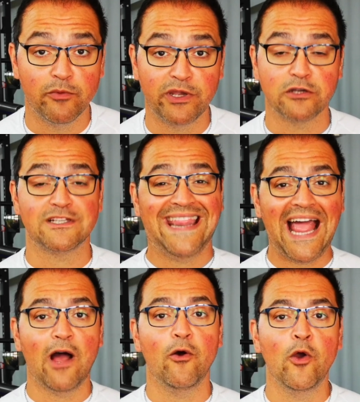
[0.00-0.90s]
because
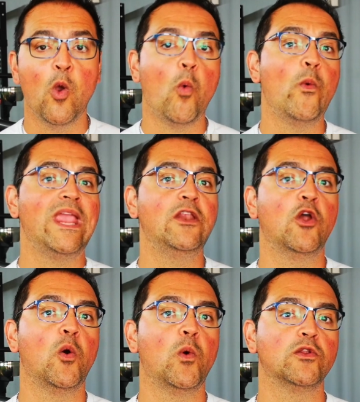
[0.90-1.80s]
now we
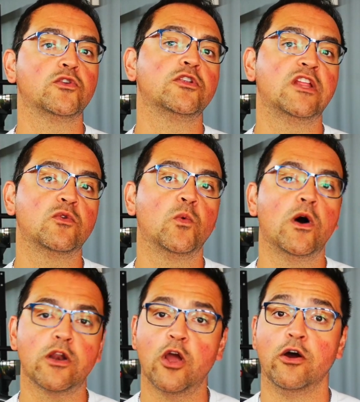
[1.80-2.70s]
know what you need to
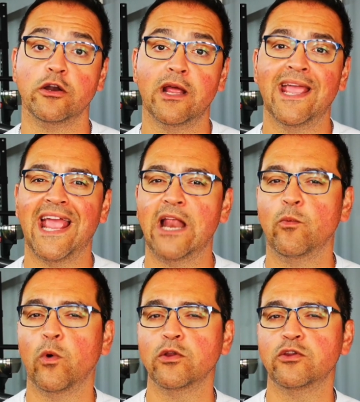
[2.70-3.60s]
work on
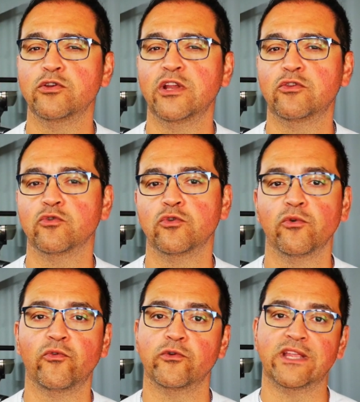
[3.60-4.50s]
and what you need to
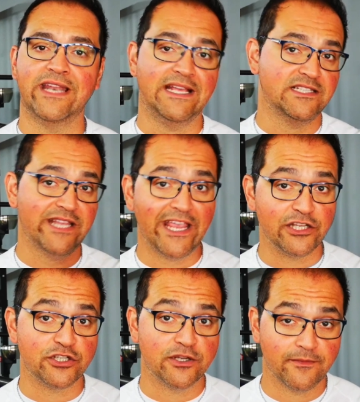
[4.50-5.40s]
do for the next
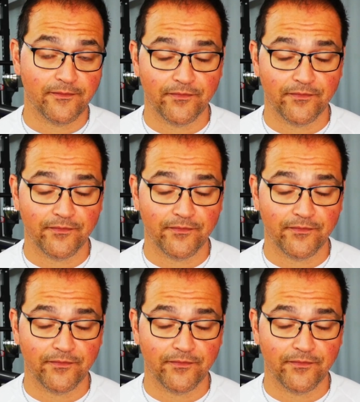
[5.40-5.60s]
stage.